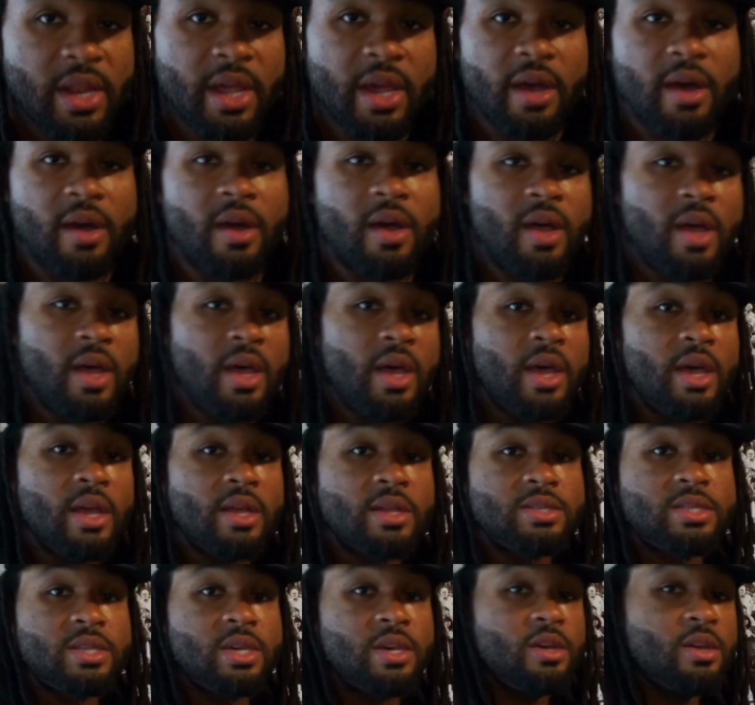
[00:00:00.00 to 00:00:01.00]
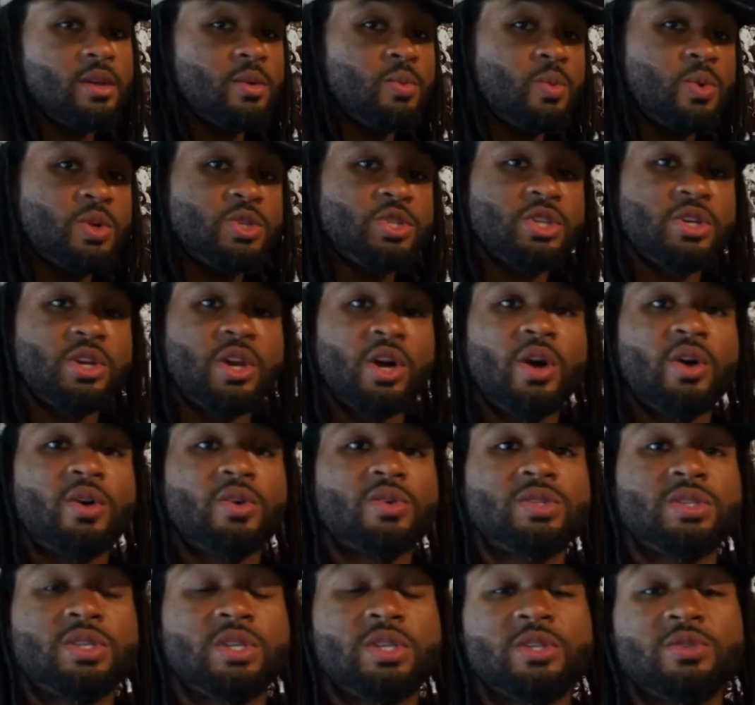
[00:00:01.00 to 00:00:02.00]
out. Tell him what your
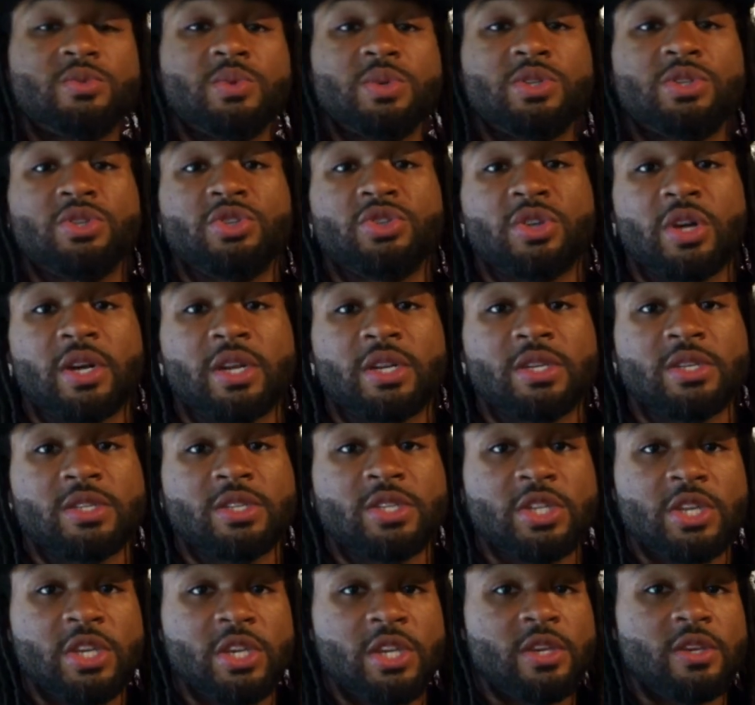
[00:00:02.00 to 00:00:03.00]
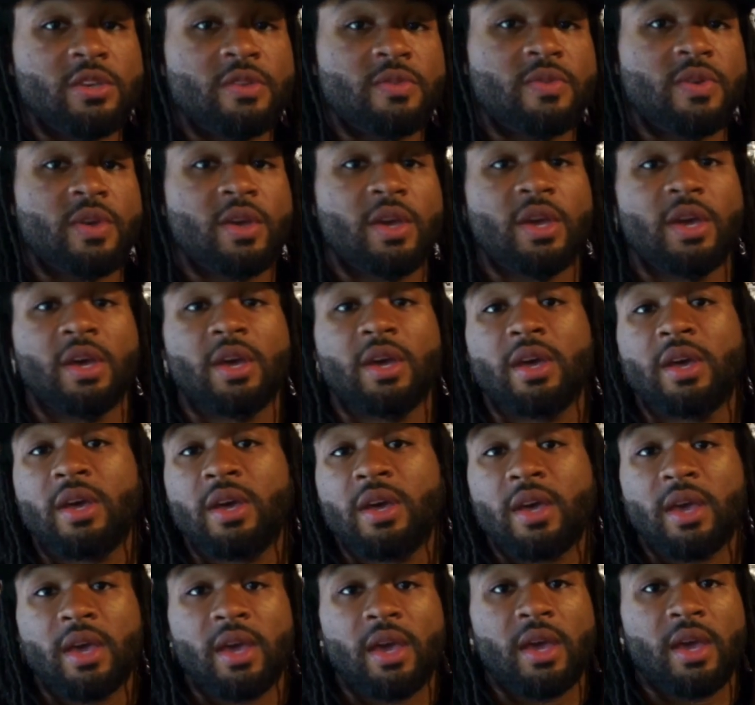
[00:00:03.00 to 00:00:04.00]
goals is, what you're trying to achieve,
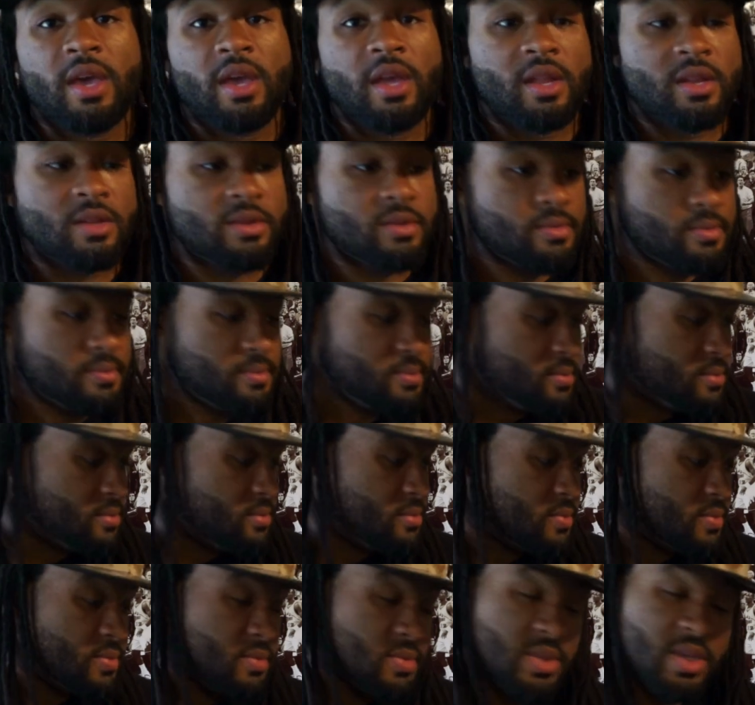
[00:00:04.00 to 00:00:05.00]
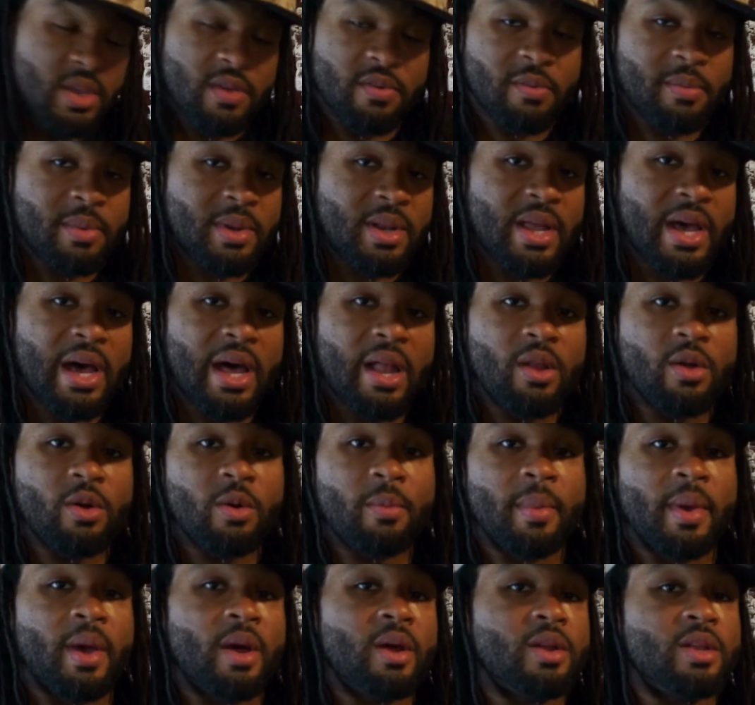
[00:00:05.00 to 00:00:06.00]
and give him a dollar
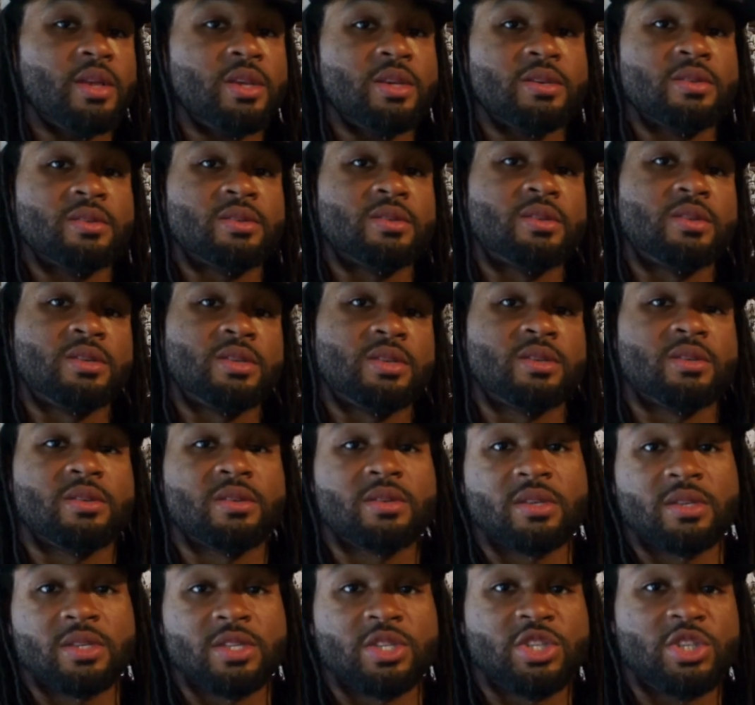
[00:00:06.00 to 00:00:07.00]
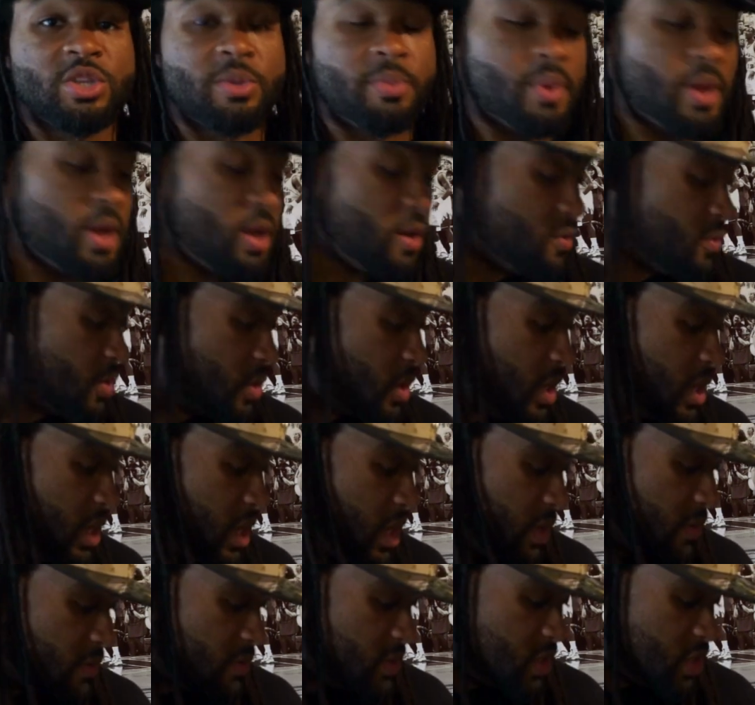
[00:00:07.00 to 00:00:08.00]
amount and he'll ship it out for you. He
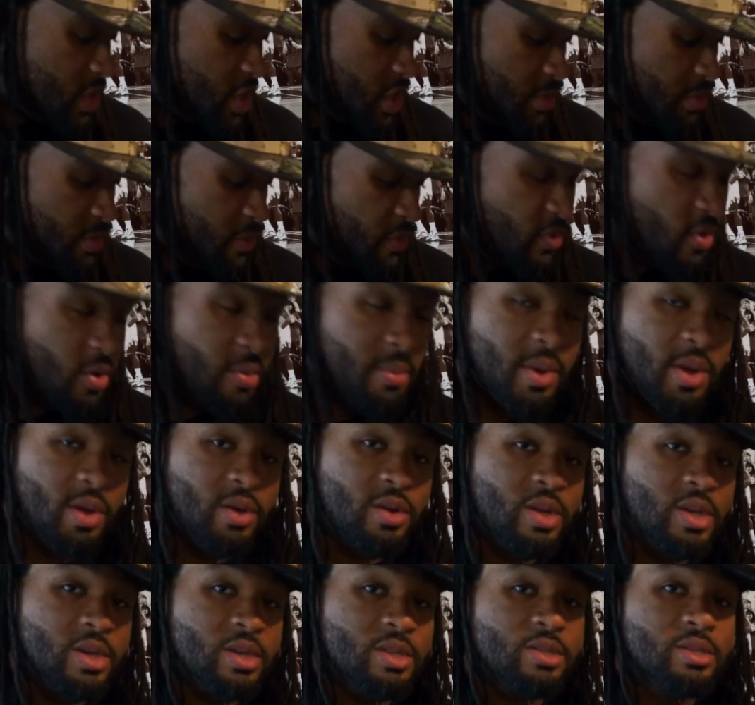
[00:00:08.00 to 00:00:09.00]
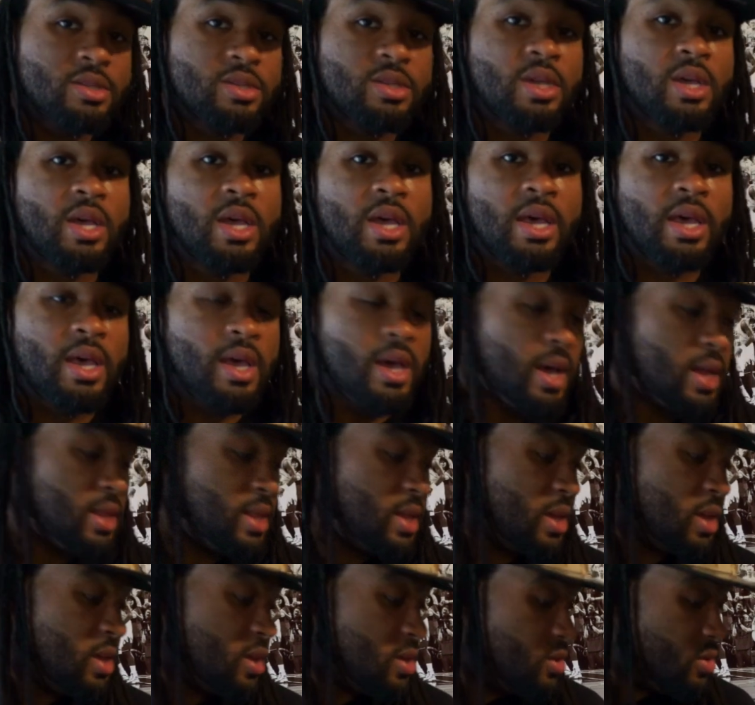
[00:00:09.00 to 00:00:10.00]
covered the shipping for me on this. I
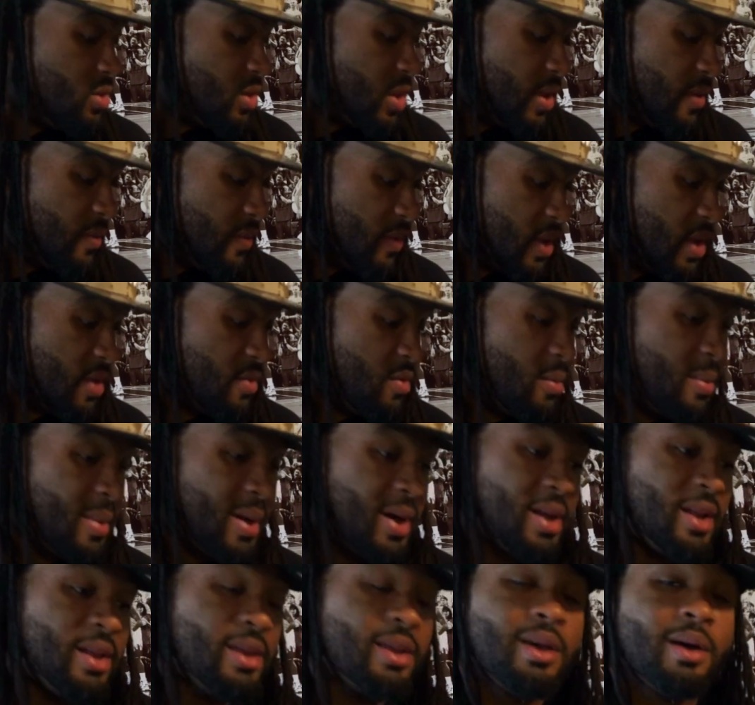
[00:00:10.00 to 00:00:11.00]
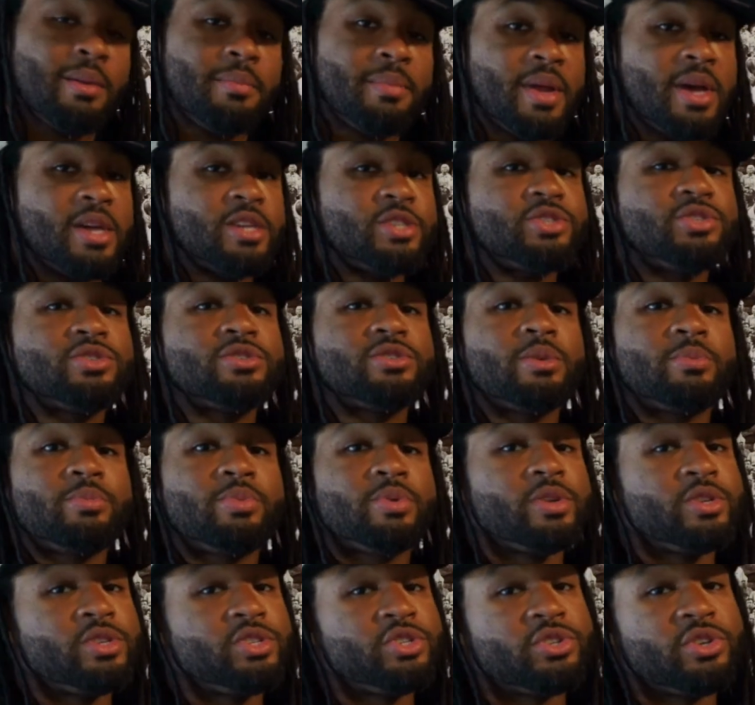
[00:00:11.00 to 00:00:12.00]
think he'll do that for everybody. I'm not sure. I'm
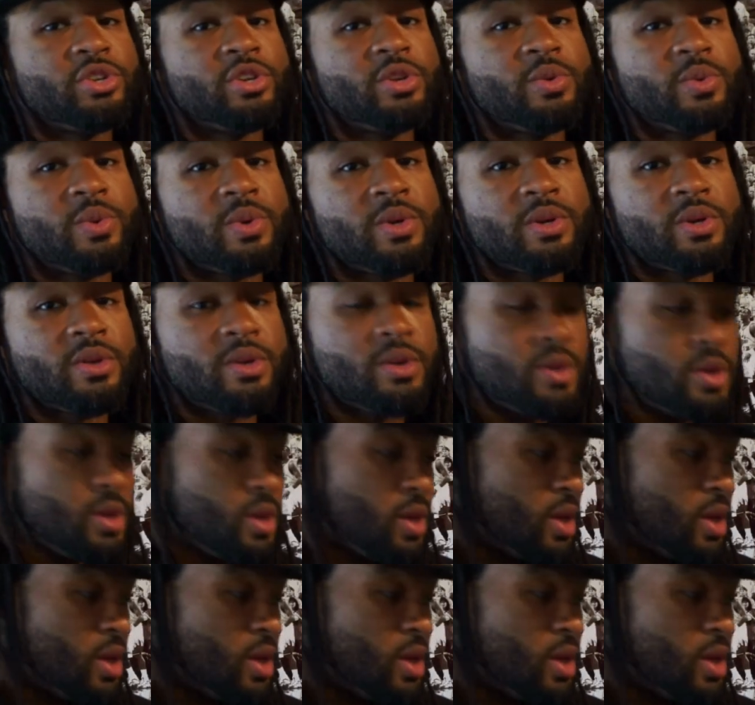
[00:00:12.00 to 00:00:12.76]
pretty sure he will.